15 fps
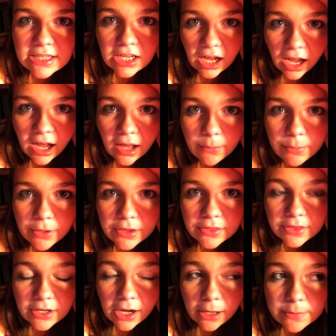the cop.
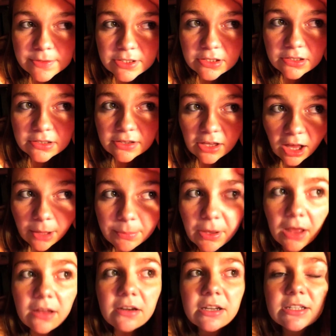The cop
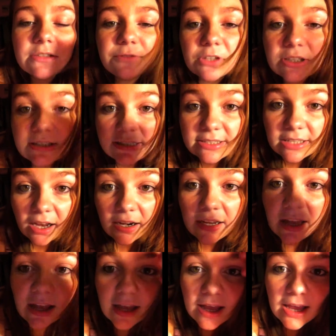got his foot stuck,
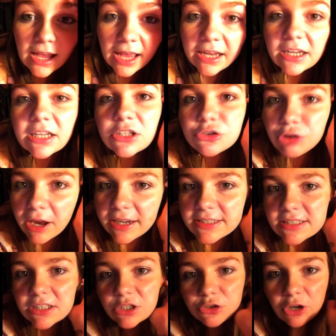and he
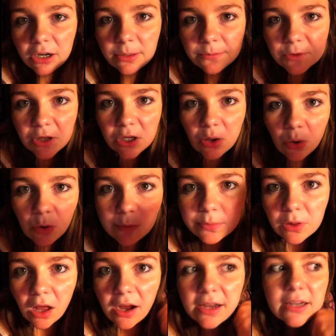dragged him for like a whole
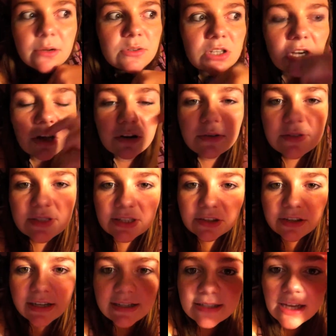block. And I was like, are you
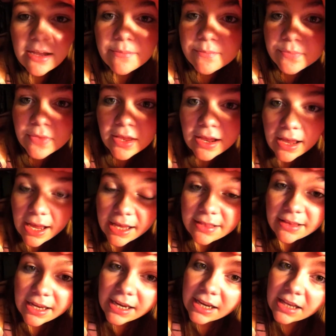serious?
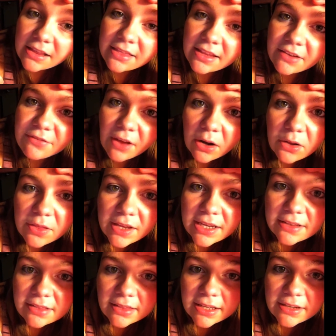And like they found out that
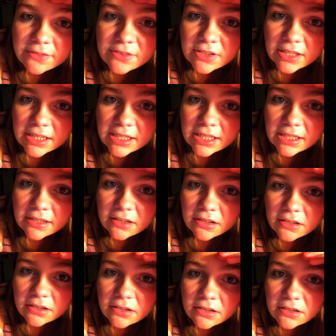he lived like
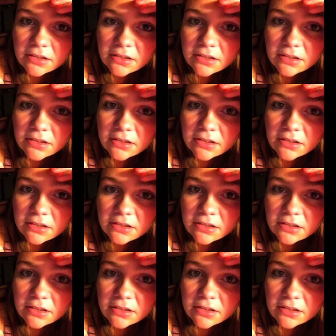in